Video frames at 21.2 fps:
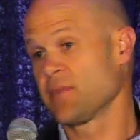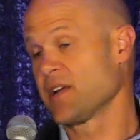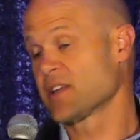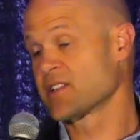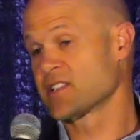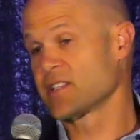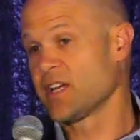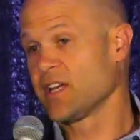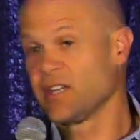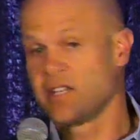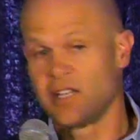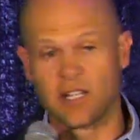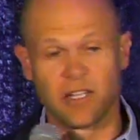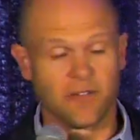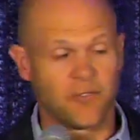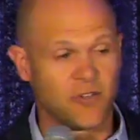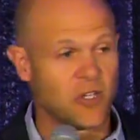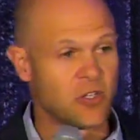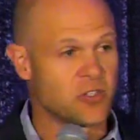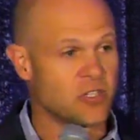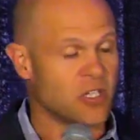not signing it
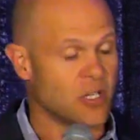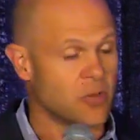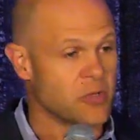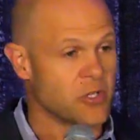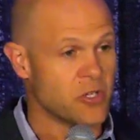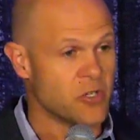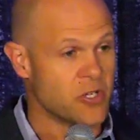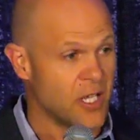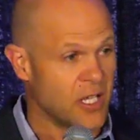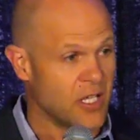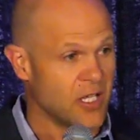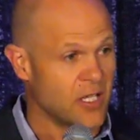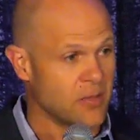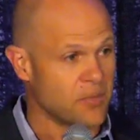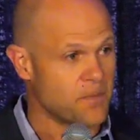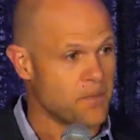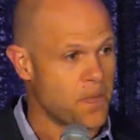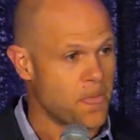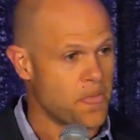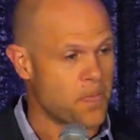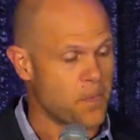if you don't tell me your
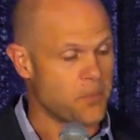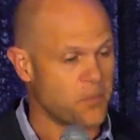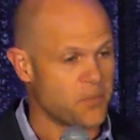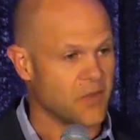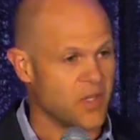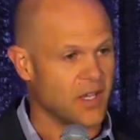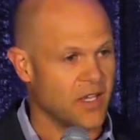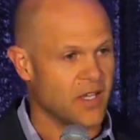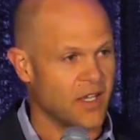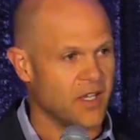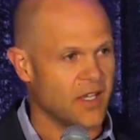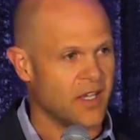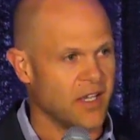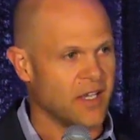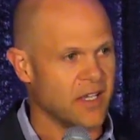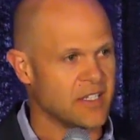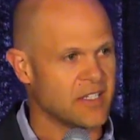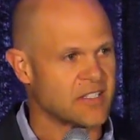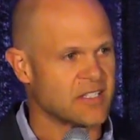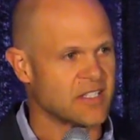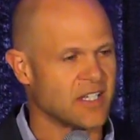name.
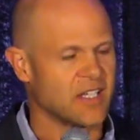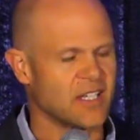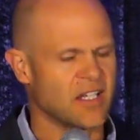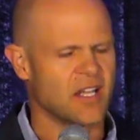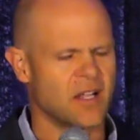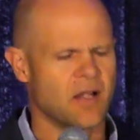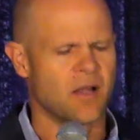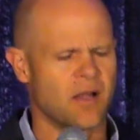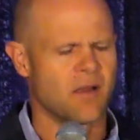And he said,